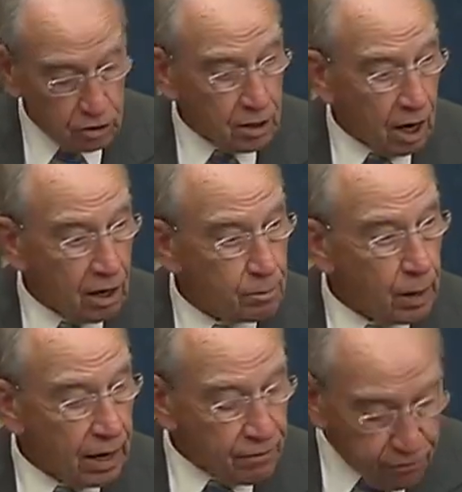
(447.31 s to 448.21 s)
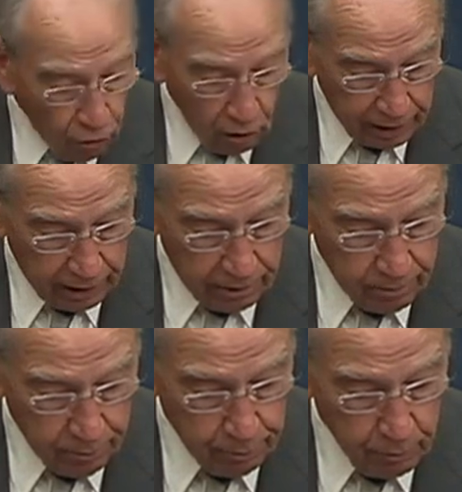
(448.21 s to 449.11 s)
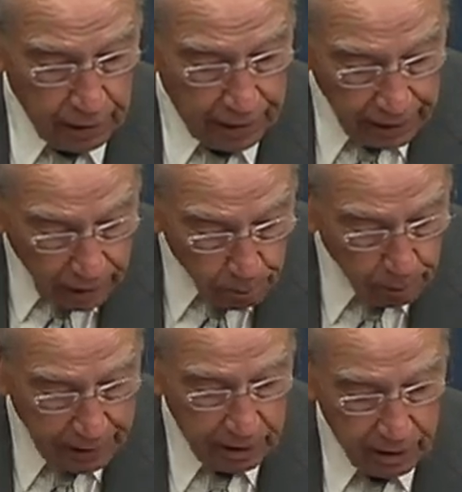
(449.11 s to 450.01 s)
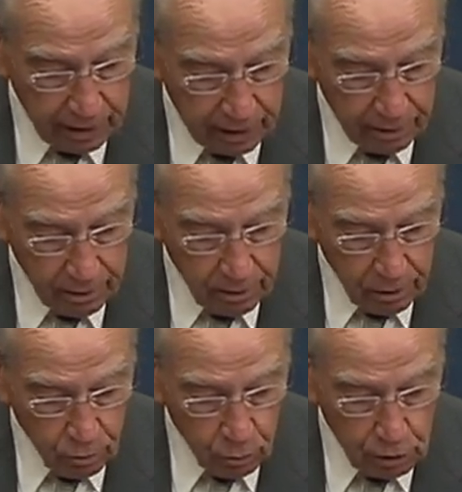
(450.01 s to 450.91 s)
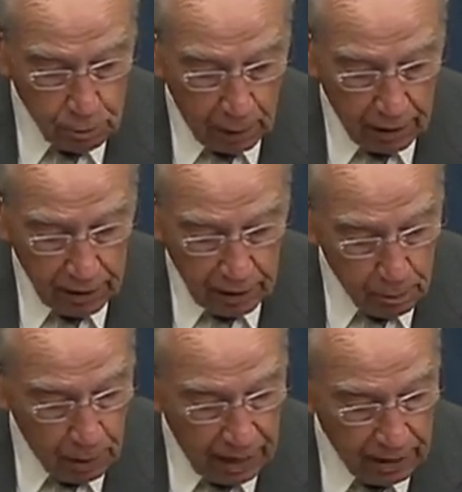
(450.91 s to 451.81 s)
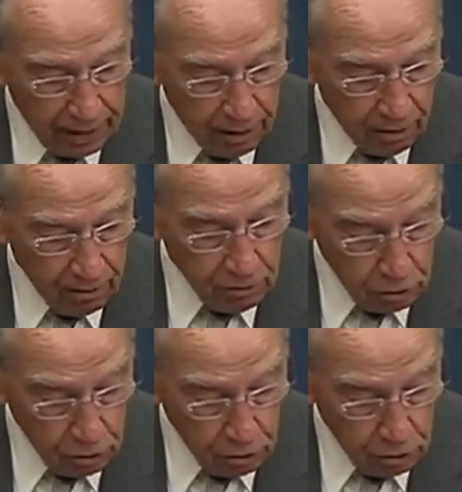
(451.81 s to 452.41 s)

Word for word: start by fully and completely responding to my letter of